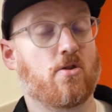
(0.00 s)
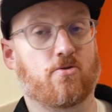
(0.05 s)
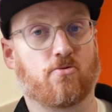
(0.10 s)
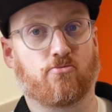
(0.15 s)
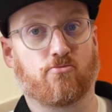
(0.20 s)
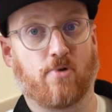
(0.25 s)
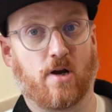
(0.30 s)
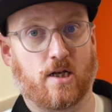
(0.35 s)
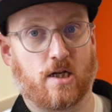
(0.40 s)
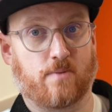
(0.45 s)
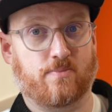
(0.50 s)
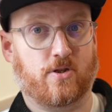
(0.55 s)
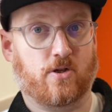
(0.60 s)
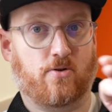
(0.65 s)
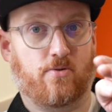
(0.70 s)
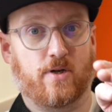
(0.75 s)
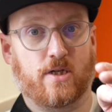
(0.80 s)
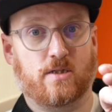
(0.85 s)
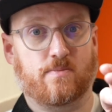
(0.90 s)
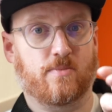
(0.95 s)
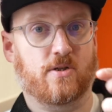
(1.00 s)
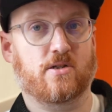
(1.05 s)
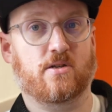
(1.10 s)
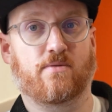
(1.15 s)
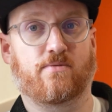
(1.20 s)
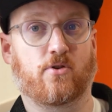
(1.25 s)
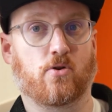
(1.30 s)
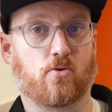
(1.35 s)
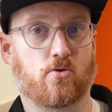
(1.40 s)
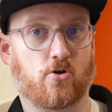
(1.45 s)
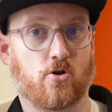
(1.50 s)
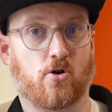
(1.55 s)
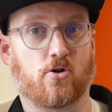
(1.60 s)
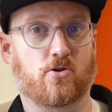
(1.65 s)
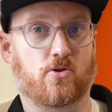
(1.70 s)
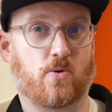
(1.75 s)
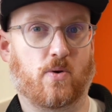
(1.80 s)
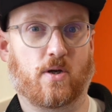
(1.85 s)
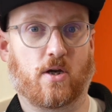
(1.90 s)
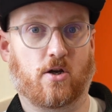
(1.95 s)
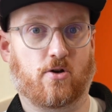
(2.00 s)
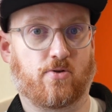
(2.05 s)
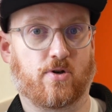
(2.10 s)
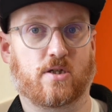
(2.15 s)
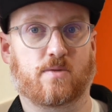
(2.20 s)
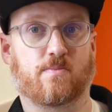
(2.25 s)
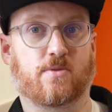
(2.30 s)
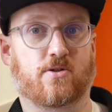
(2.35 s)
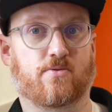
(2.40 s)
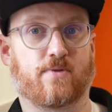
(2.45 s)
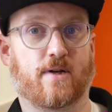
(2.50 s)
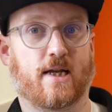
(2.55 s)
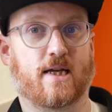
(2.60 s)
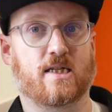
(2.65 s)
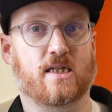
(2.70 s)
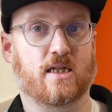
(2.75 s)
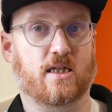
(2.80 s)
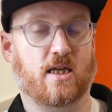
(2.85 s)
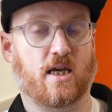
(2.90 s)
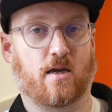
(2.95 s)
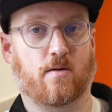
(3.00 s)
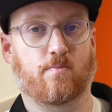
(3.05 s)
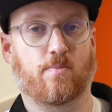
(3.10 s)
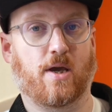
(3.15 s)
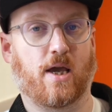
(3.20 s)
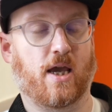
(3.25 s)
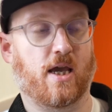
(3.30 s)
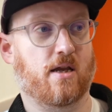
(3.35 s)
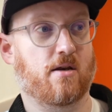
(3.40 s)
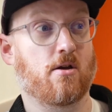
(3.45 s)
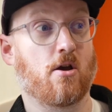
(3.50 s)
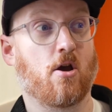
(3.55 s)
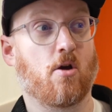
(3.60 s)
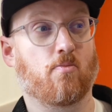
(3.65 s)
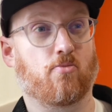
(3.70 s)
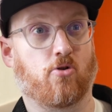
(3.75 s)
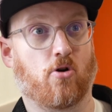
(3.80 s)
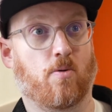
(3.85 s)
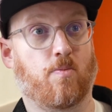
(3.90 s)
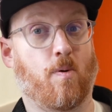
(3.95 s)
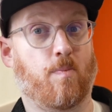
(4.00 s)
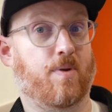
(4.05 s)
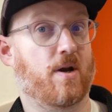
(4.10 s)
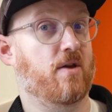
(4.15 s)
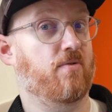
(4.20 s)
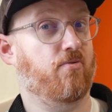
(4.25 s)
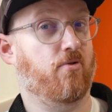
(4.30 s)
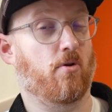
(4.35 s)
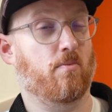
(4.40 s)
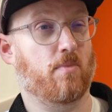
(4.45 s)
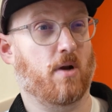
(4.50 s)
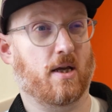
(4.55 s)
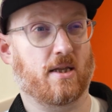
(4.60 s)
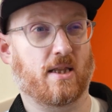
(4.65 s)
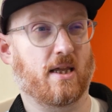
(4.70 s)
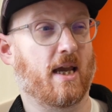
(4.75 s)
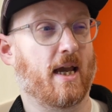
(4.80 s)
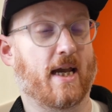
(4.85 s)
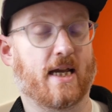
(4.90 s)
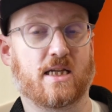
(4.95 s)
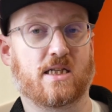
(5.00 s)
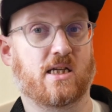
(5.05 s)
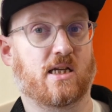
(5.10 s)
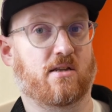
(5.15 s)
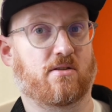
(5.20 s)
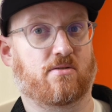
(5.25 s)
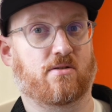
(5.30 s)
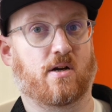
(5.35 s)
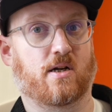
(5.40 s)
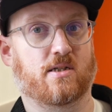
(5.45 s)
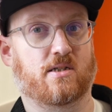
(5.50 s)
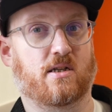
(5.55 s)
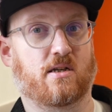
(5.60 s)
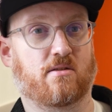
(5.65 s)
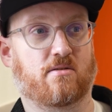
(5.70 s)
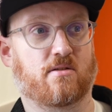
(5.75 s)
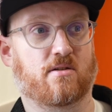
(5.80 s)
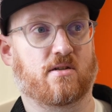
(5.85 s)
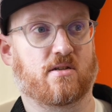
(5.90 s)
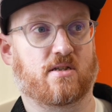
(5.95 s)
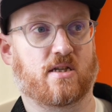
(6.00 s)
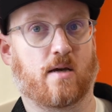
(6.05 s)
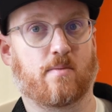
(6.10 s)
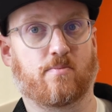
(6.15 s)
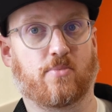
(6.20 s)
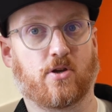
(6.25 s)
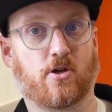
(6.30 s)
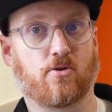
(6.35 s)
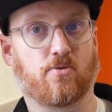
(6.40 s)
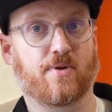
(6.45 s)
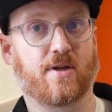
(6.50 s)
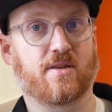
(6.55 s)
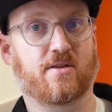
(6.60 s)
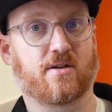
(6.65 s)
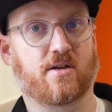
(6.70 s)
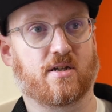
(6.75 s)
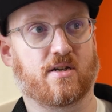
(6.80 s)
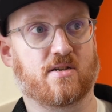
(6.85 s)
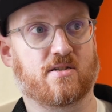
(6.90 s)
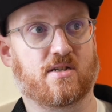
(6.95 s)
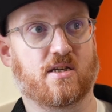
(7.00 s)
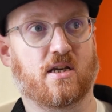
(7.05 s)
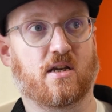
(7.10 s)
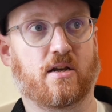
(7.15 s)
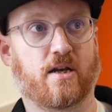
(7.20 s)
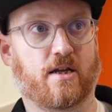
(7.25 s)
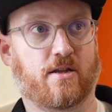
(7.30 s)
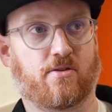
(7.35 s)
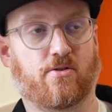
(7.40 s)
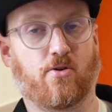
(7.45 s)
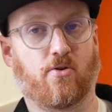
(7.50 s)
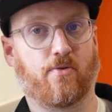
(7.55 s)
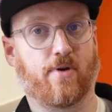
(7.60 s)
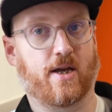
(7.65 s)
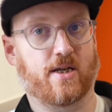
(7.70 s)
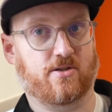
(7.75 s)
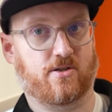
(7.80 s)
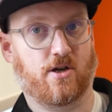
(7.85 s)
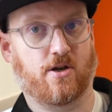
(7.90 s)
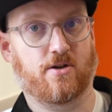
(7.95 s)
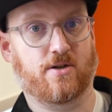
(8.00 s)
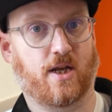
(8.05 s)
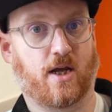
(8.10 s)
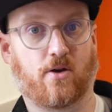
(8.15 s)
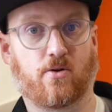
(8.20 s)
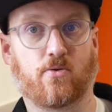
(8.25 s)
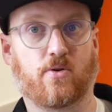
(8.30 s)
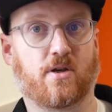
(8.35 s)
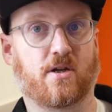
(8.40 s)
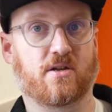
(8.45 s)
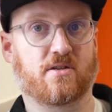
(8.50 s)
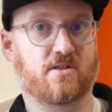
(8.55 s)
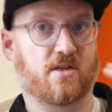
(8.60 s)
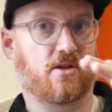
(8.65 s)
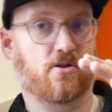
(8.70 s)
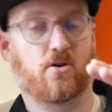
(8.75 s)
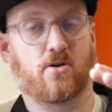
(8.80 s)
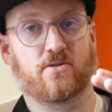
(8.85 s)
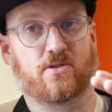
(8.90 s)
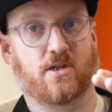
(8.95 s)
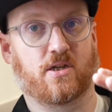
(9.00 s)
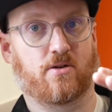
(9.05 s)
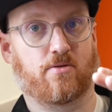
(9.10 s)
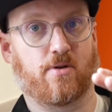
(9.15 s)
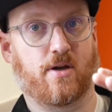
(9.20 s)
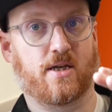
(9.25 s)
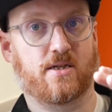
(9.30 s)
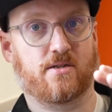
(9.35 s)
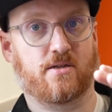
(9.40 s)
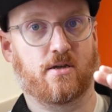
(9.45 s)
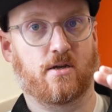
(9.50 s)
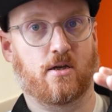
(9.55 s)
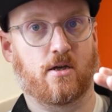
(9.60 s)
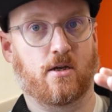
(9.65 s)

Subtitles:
The run up to Christmas, if you're not doing a Christmas related campaign, probably from like the 18th, 19th of December, you're either going to see click-through rates go down or you're going to see costs increase